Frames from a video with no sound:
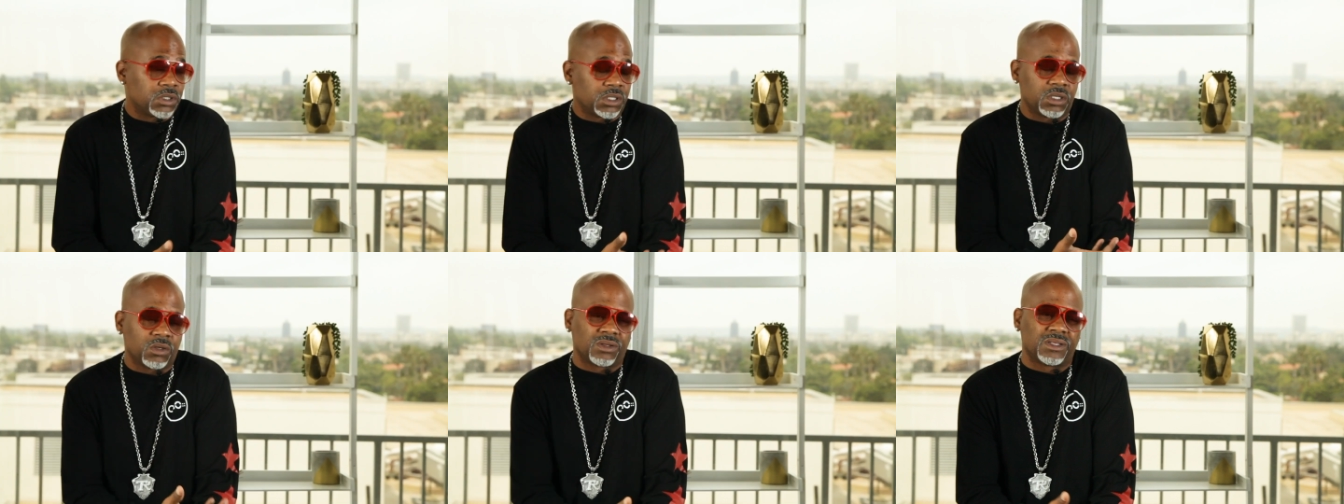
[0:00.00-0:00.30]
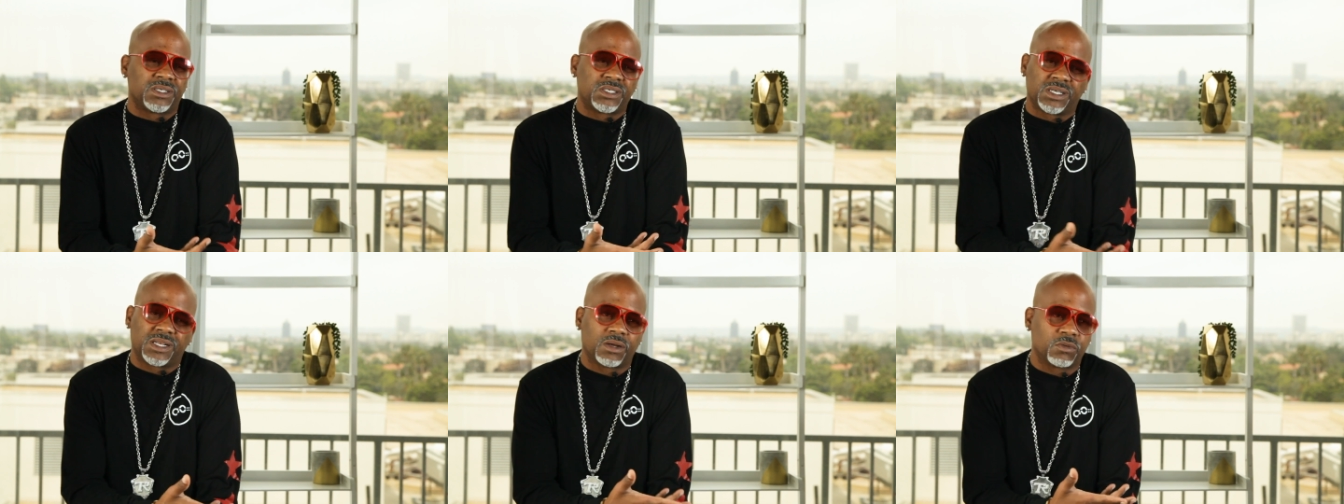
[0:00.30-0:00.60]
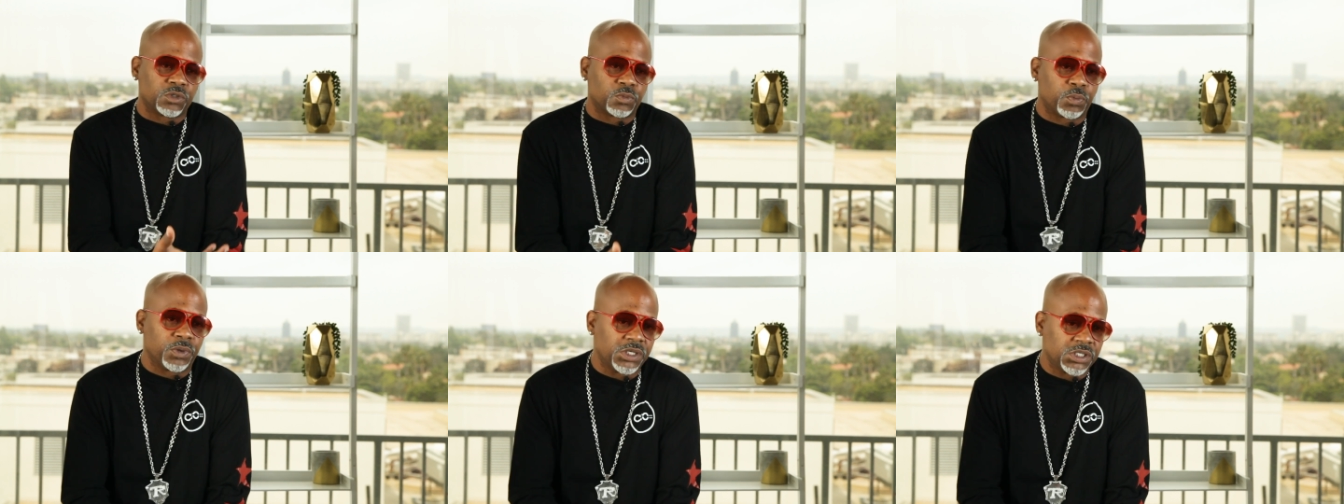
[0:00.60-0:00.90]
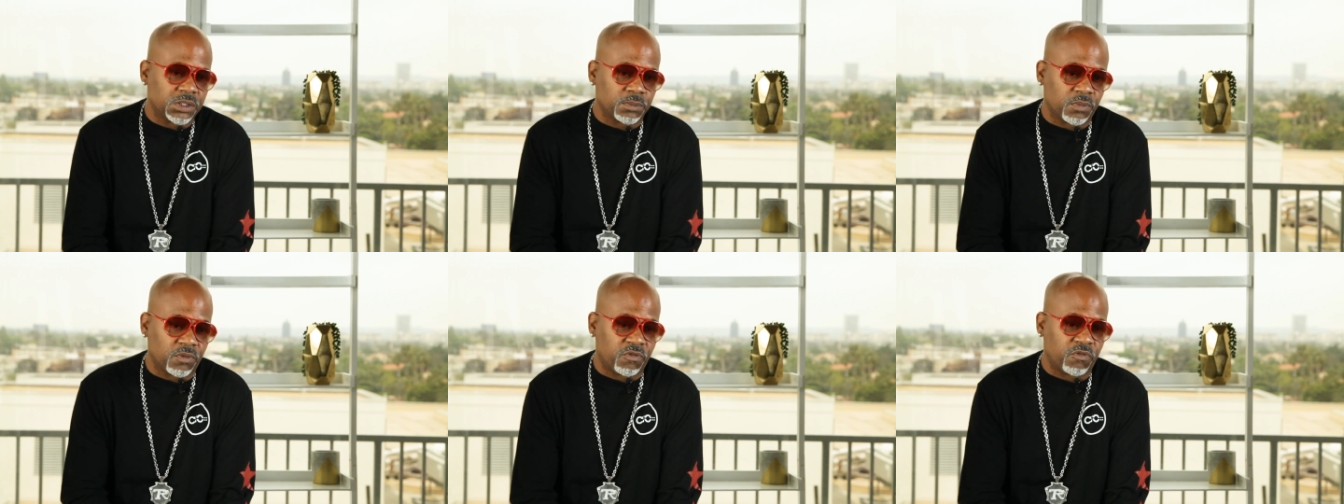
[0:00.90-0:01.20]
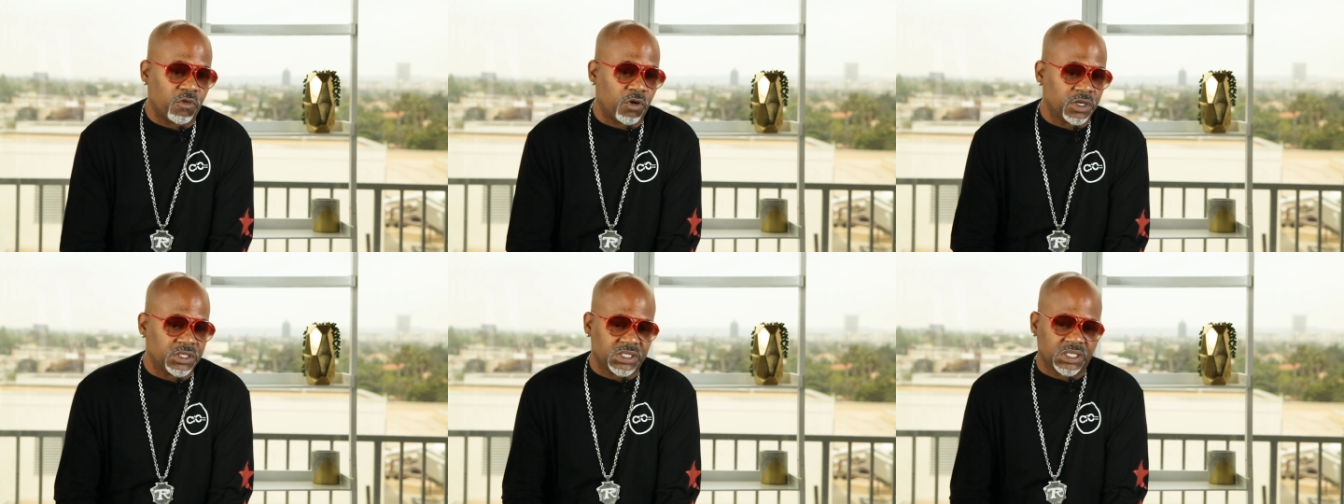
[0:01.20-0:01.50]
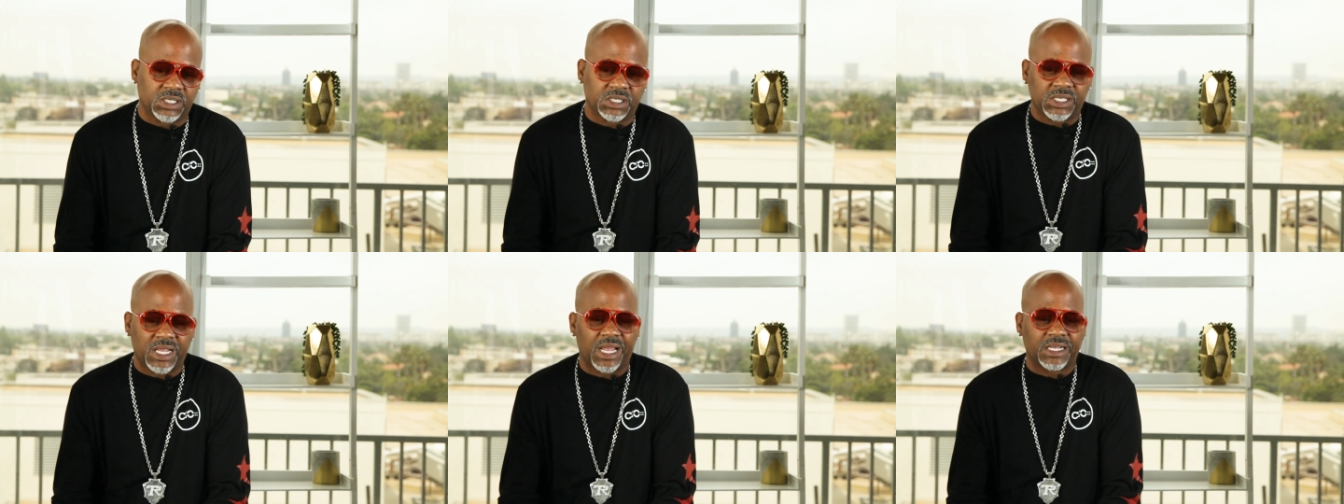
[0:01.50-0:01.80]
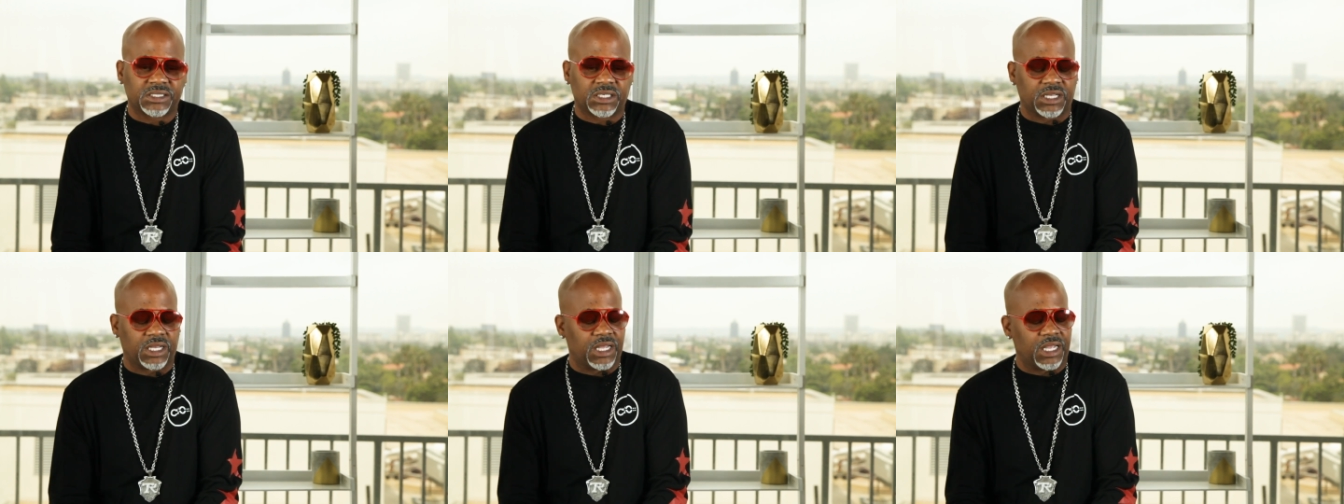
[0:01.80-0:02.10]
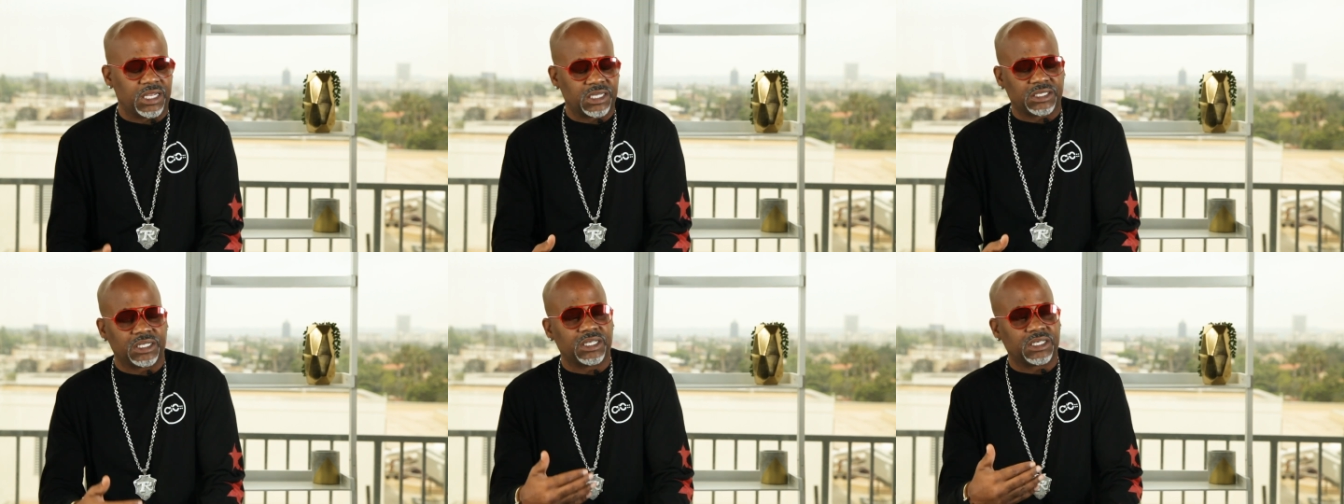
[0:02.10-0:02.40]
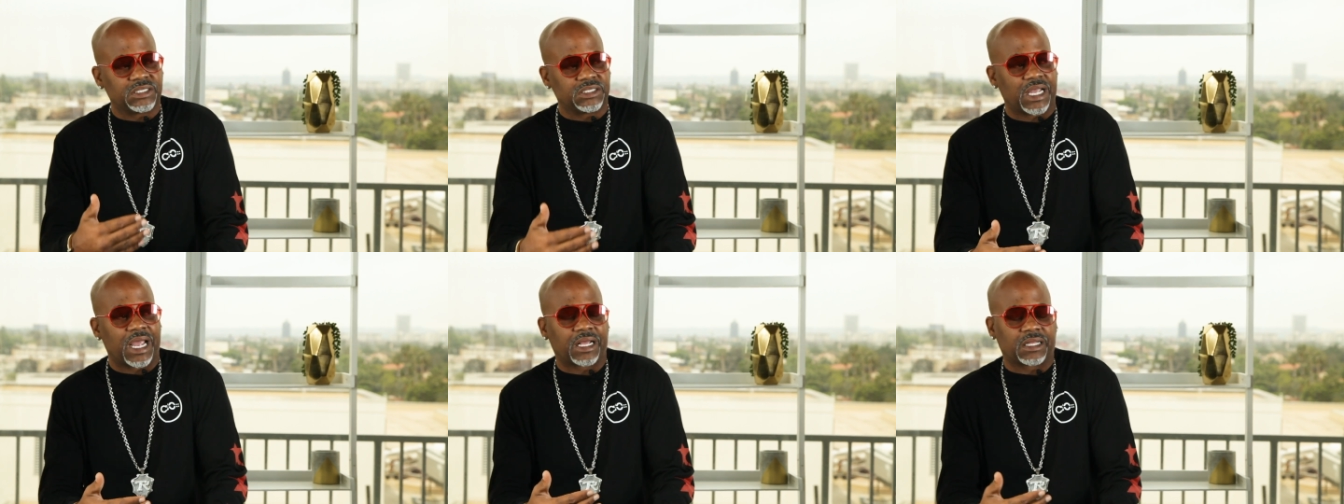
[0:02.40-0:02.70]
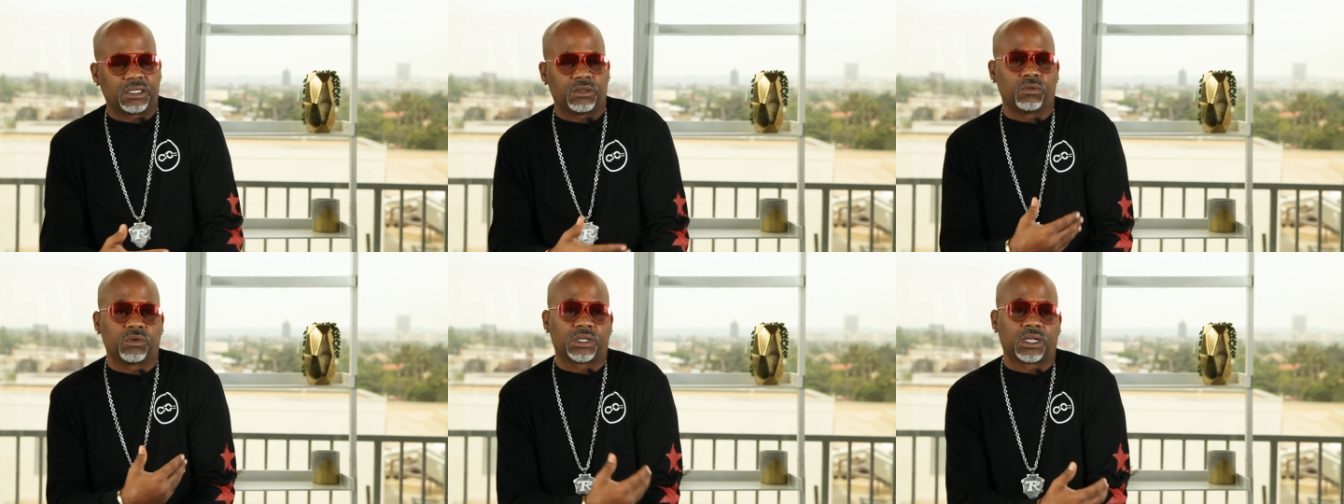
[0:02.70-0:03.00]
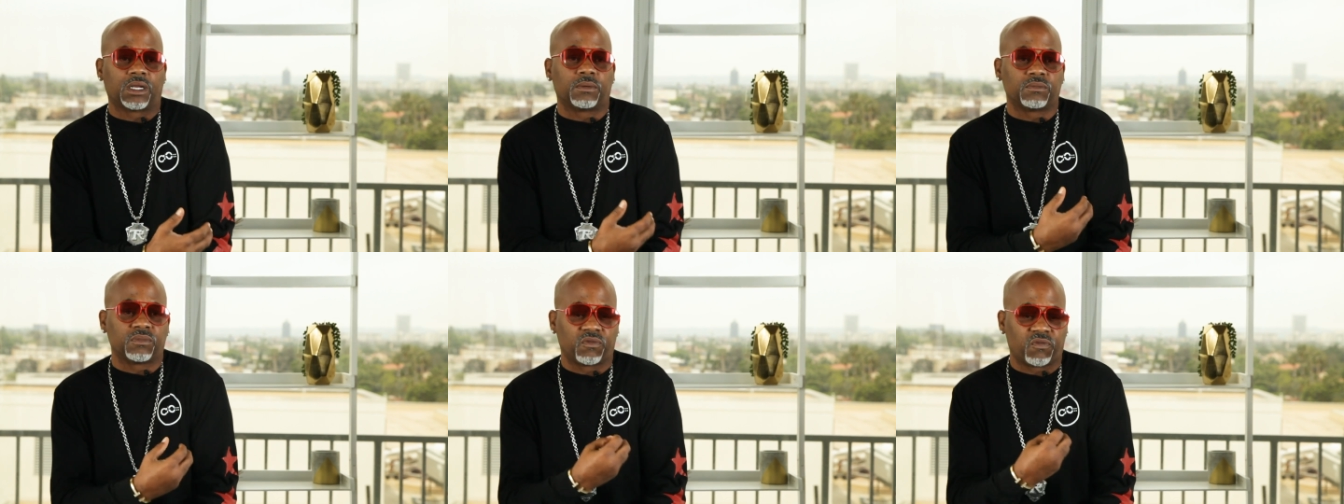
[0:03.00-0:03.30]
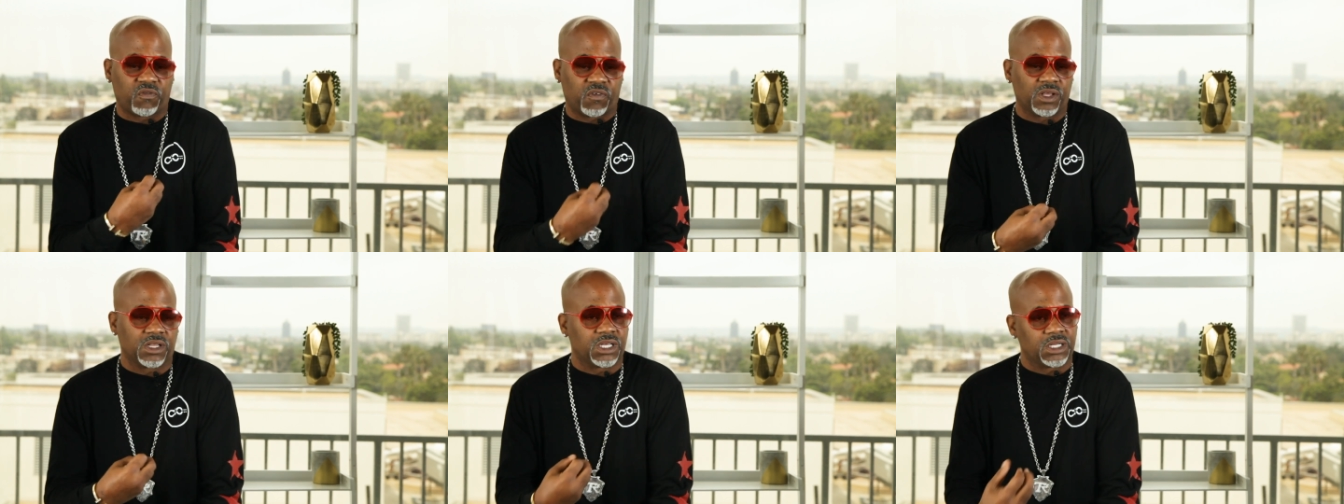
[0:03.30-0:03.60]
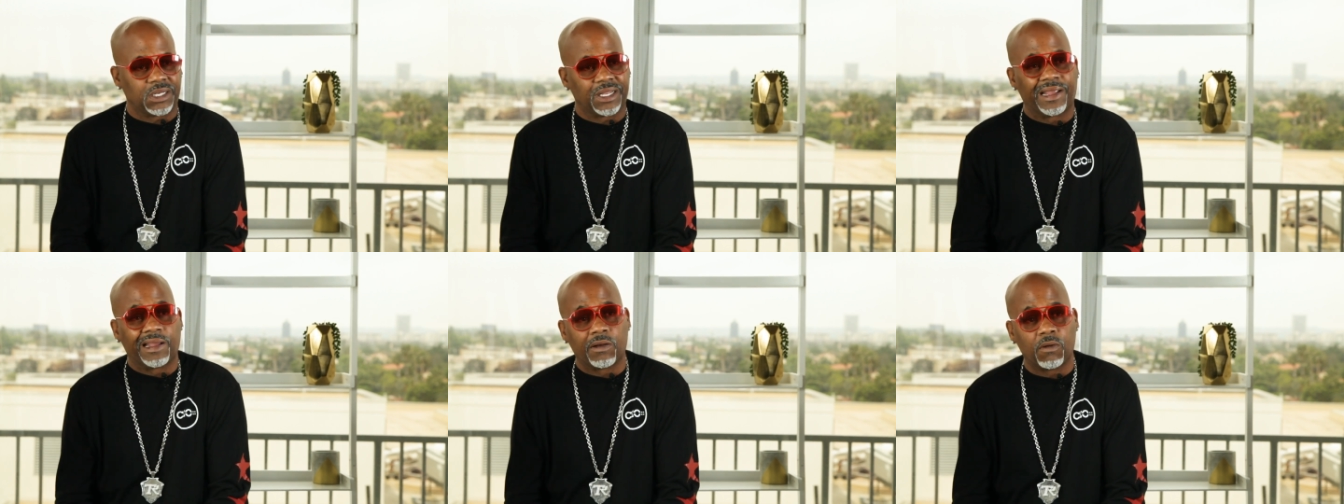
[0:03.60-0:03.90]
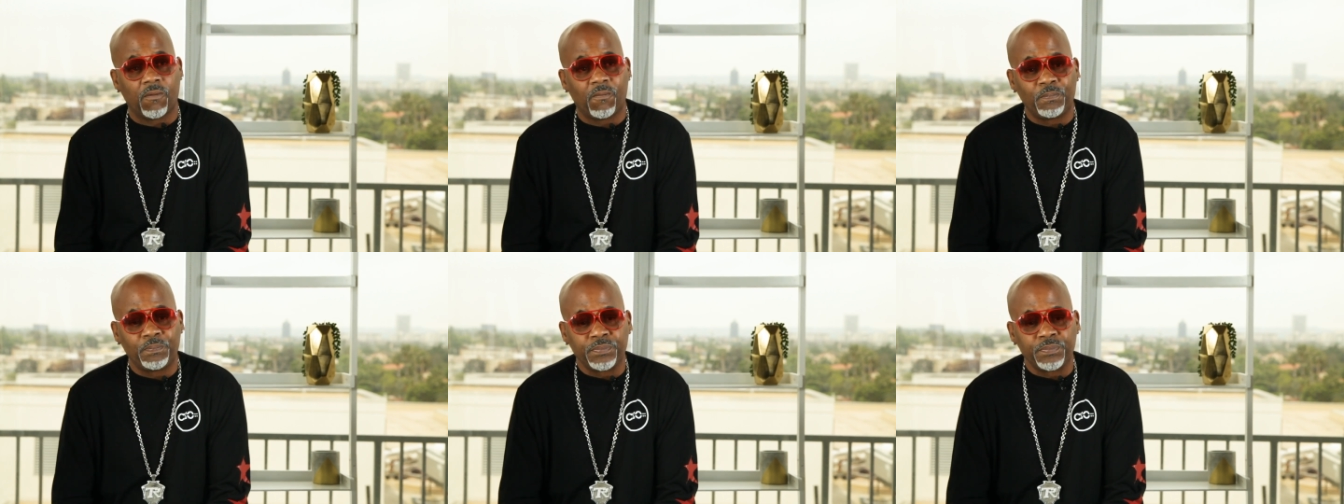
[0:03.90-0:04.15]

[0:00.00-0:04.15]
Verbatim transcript: You know, the I was preaching before isn't, isn't exactly what I'm feeling now.